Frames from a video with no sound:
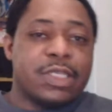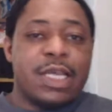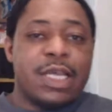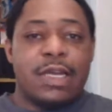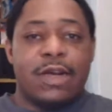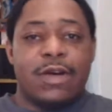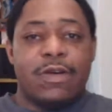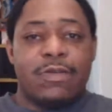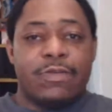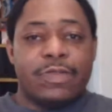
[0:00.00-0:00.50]
that
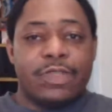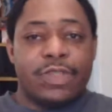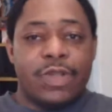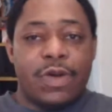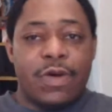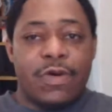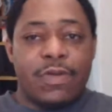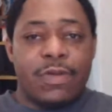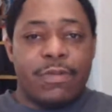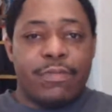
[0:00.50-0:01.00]
off.
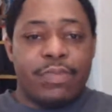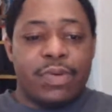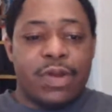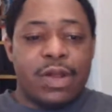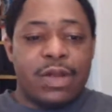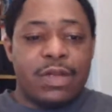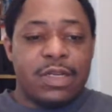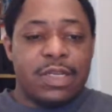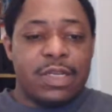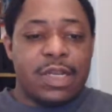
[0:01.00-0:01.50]
So the
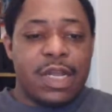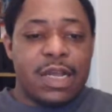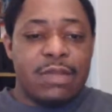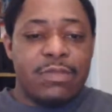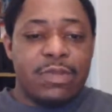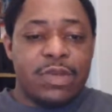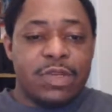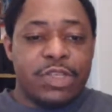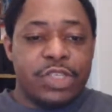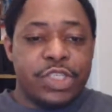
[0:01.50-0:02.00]
product that I'm
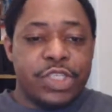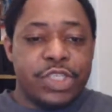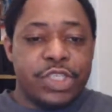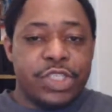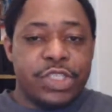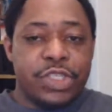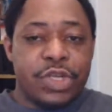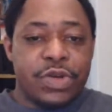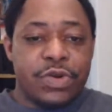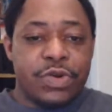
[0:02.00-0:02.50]
going to
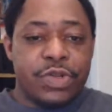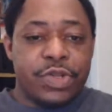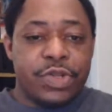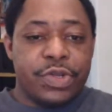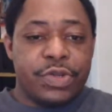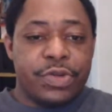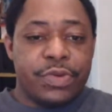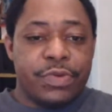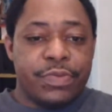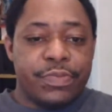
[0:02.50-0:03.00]
show
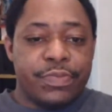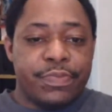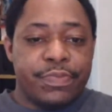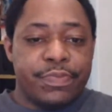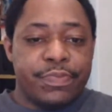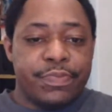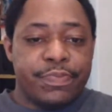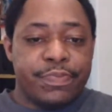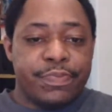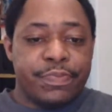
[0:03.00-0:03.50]
you,
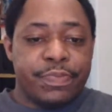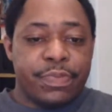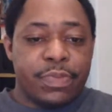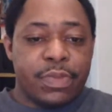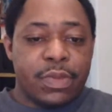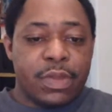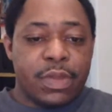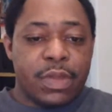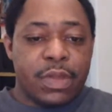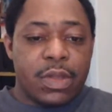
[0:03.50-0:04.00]

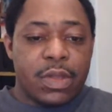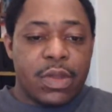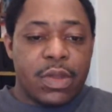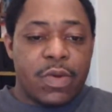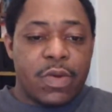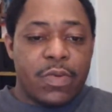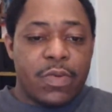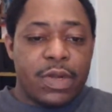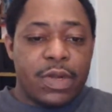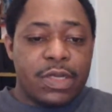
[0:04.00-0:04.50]

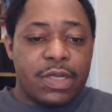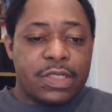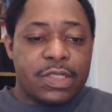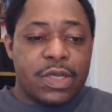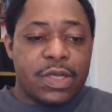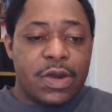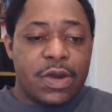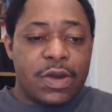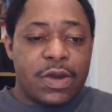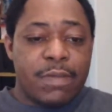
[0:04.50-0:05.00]
we're going to
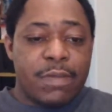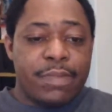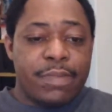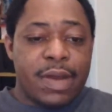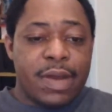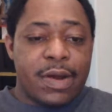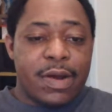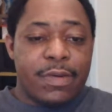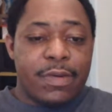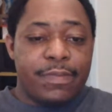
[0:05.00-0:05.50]
talk
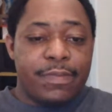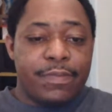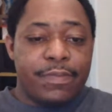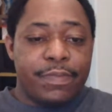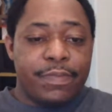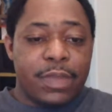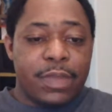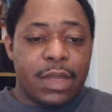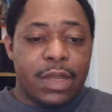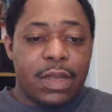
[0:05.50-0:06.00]
about
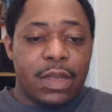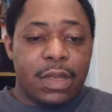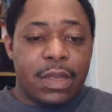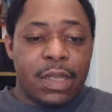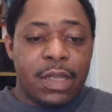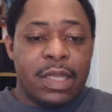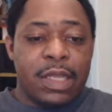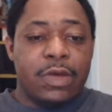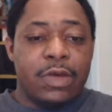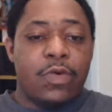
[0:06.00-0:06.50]

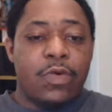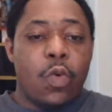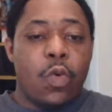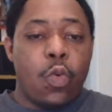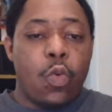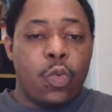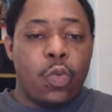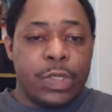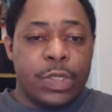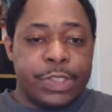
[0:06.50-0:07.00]
Link
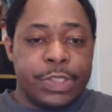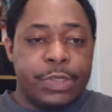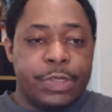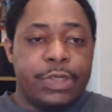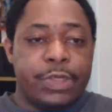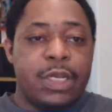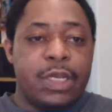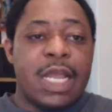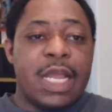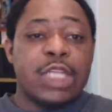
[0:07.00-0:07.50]
Wizard.
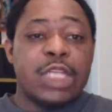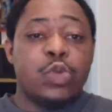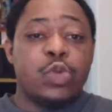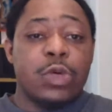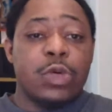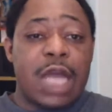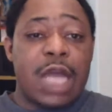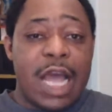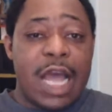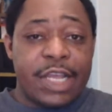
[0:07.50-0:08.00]
That's
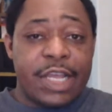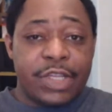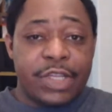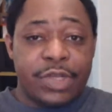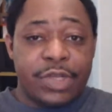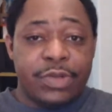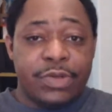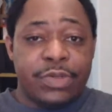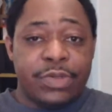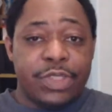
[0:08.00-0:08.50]
what I
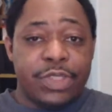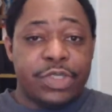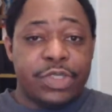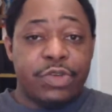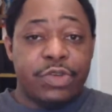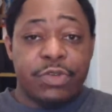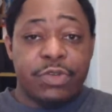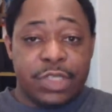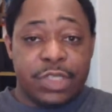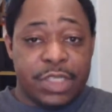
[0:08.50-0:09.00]
use.
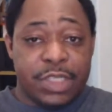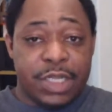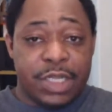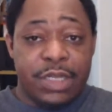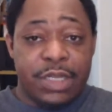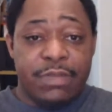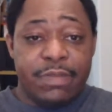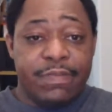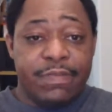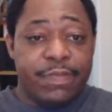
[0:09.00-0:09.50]
You'll see
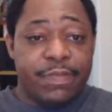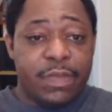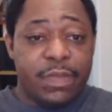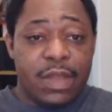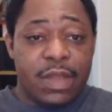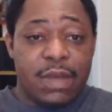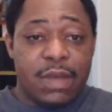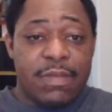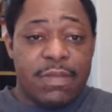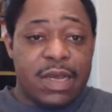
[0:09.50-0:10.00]
it.
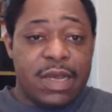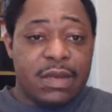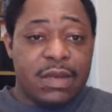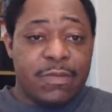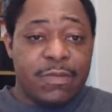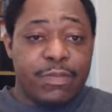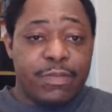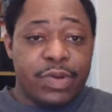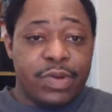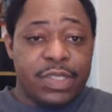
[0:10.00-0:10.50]
I'm not
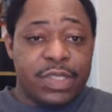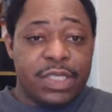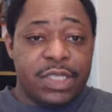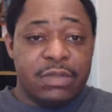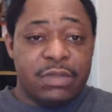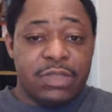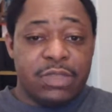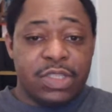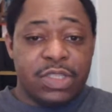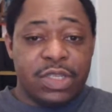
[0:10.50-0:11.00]
going to push
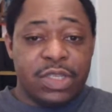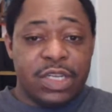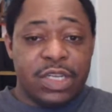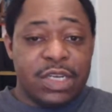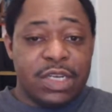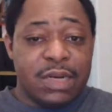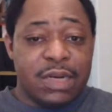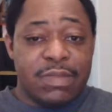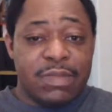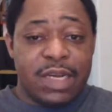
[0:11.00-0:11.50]
something to you that
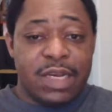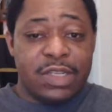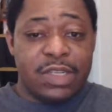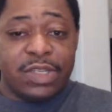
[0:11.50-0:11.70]
I'm not